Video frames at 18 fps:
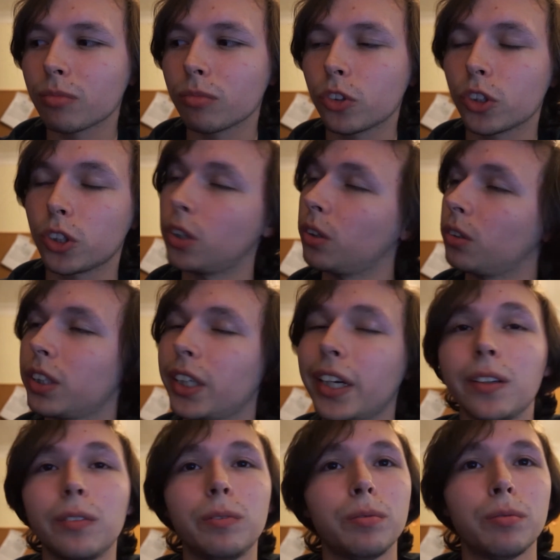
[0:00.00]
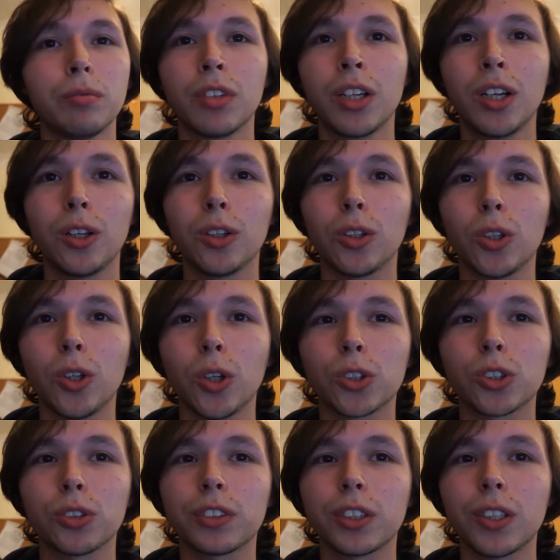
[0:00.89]
So yeah,
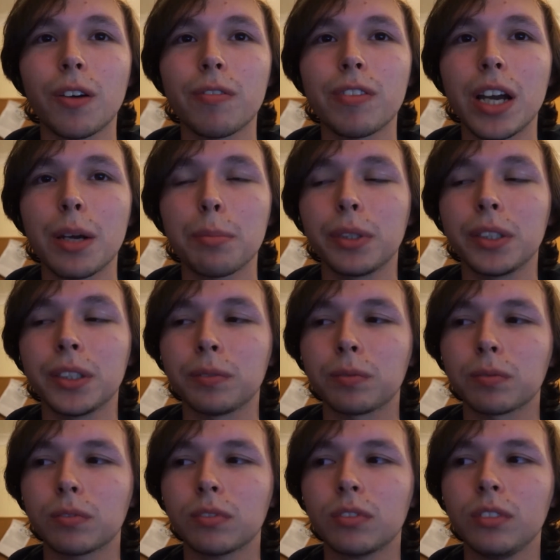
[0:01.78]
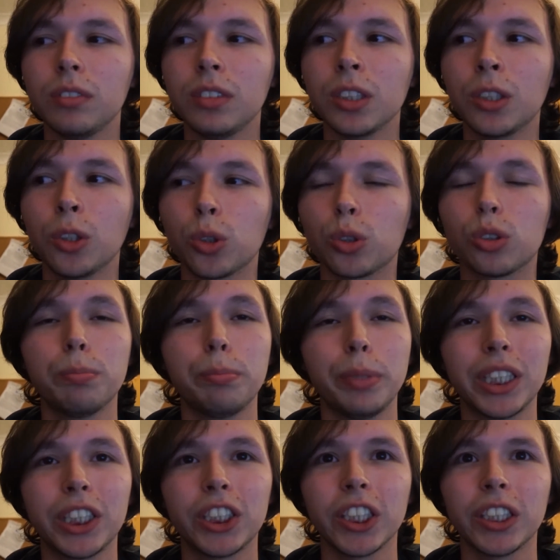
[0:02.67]
lots of stuff happening. Lots of
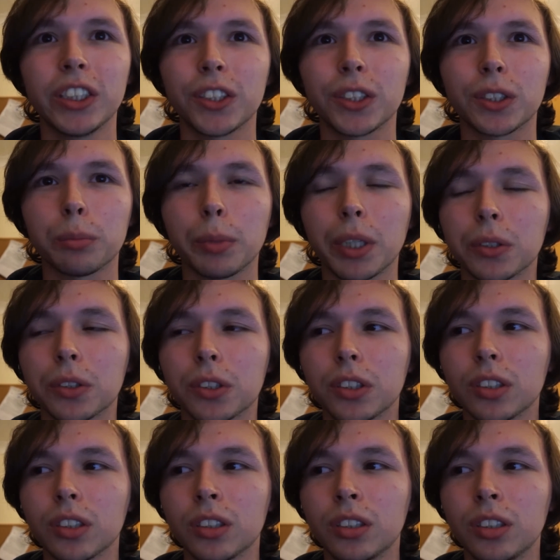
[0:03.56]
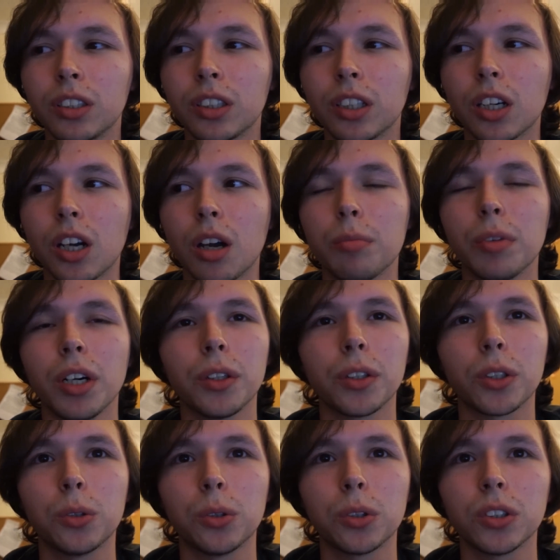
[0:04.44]
big changes about to come around
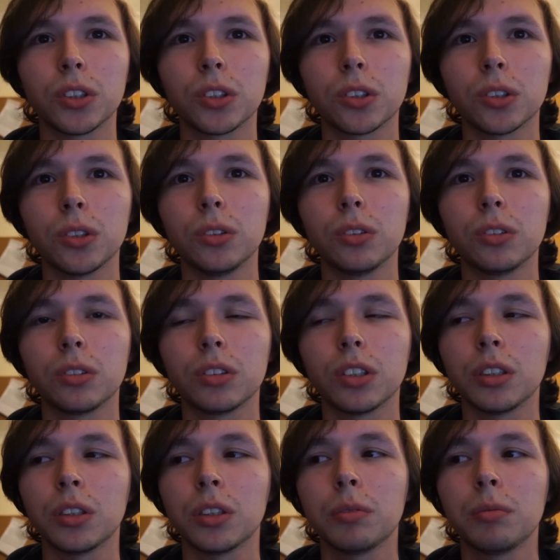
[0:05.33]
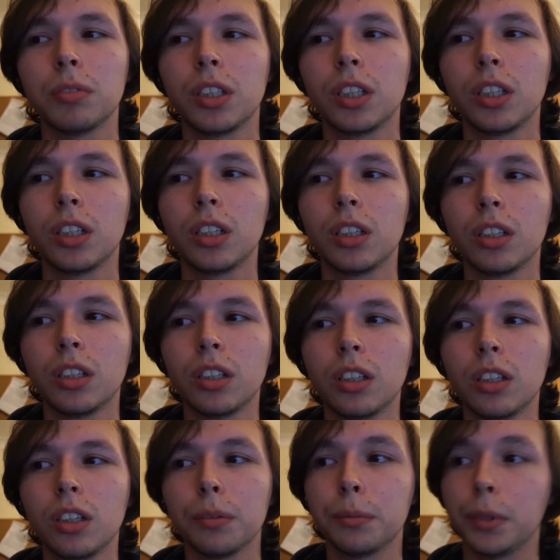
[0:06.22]
the corner soon.
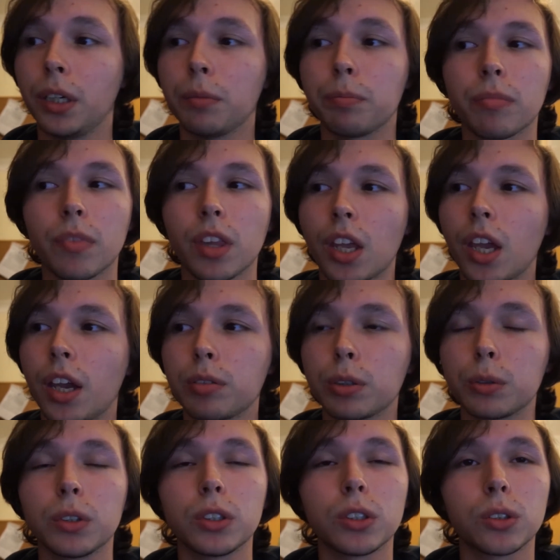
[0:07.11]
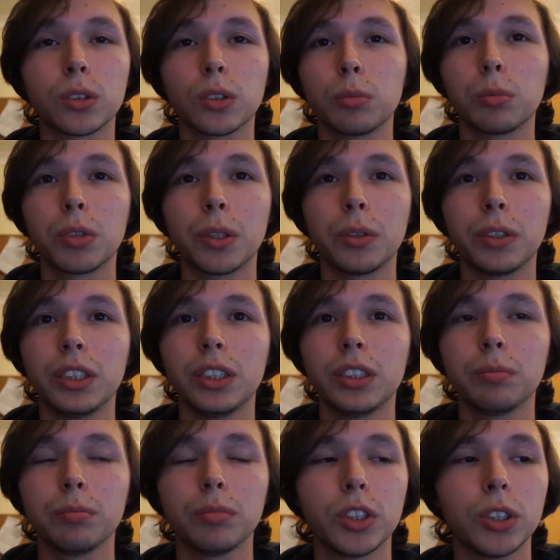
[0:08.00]
Yeah, everyone's doing well
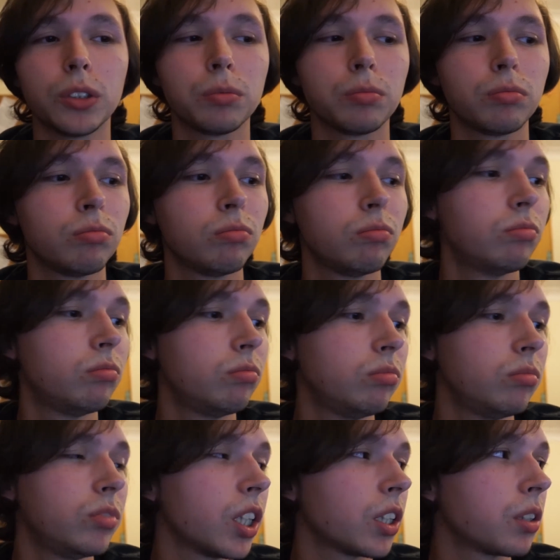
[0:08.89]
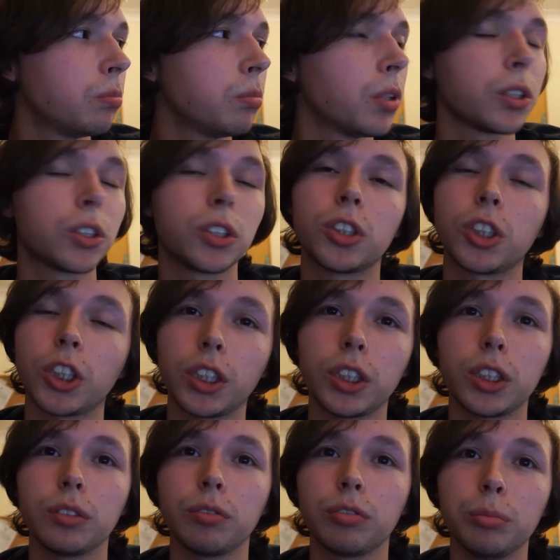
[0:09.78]
here, you know. Nothing much is
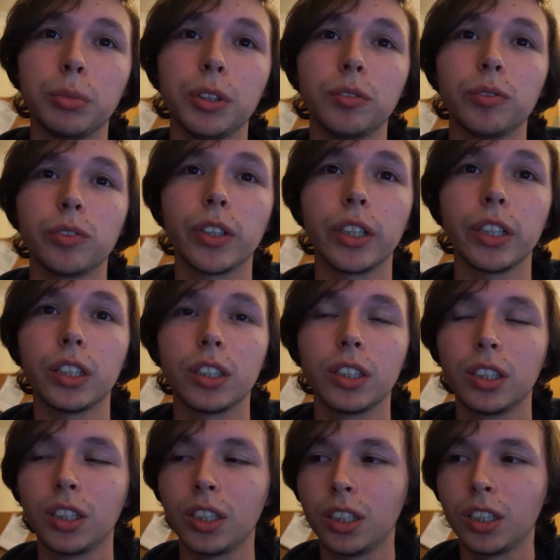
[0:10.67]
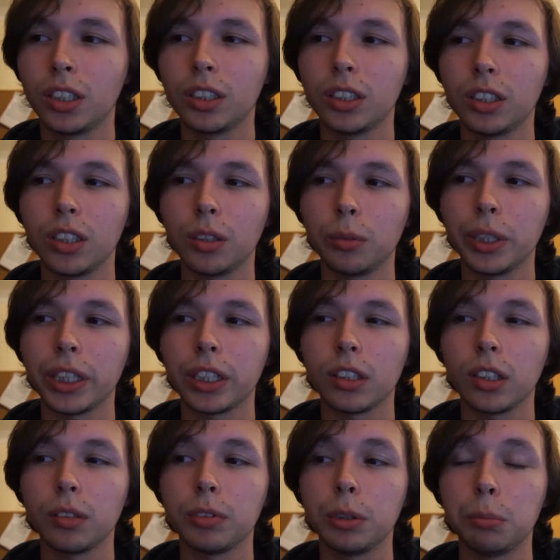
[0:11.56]
changing for me and Freya. We had a
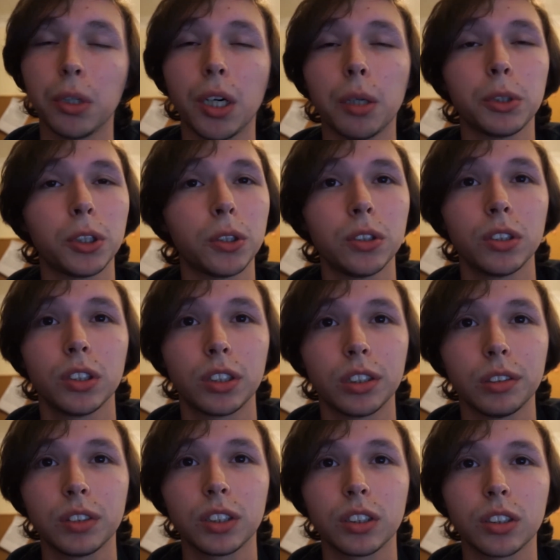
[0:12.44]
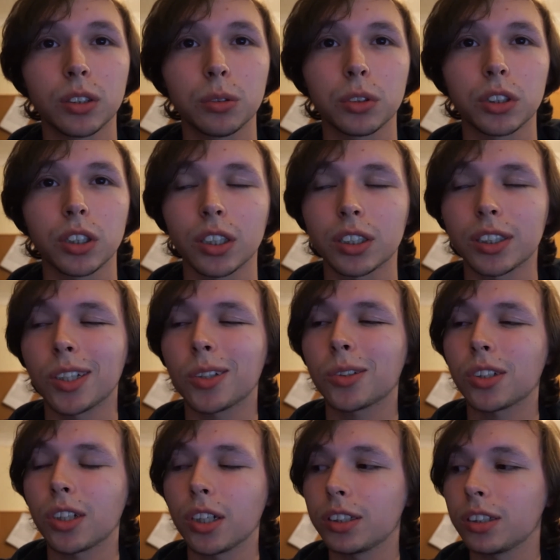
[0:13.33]
lovely barbecue this evening because it was nice
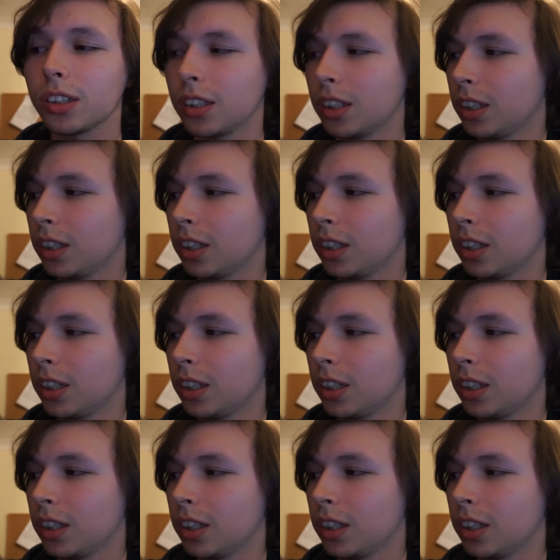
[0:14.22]
outside.